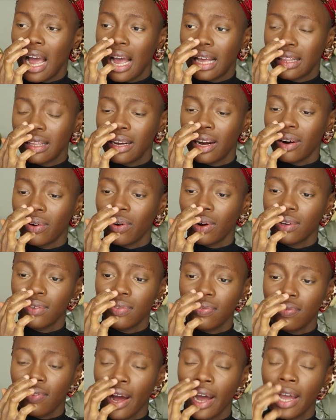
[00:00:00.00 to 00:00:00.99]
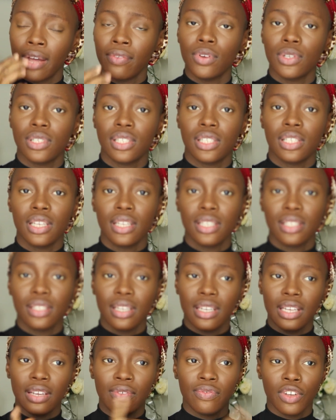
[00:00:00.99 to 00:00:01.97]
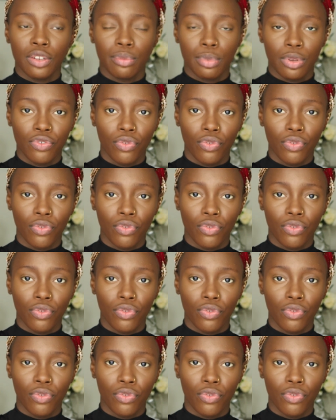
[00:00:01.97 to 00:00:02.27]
5 or 6 the evening